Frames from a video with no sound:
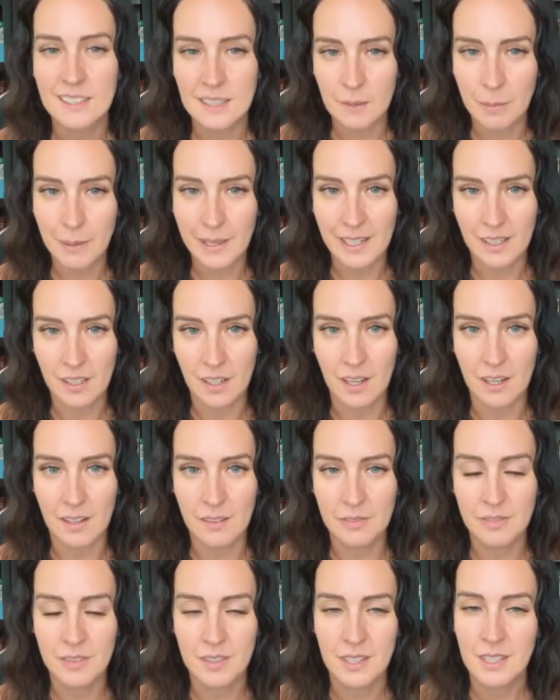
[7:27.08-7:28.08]
it paid
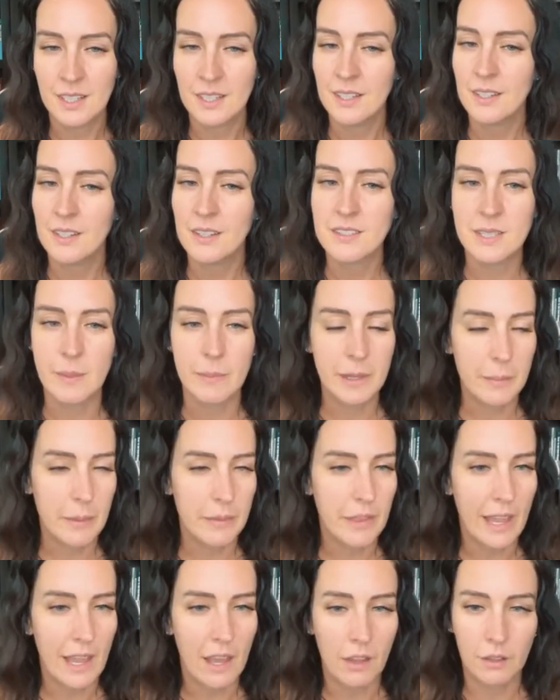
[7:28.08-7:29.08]
off. Something
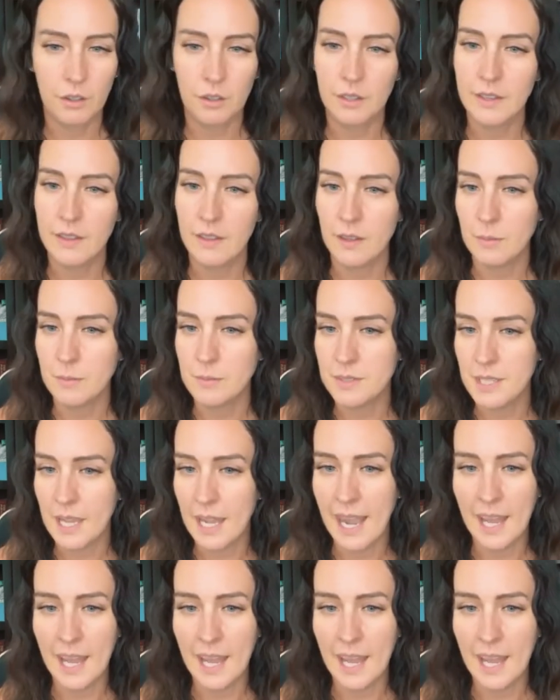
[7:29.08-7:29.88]
about the algorithms,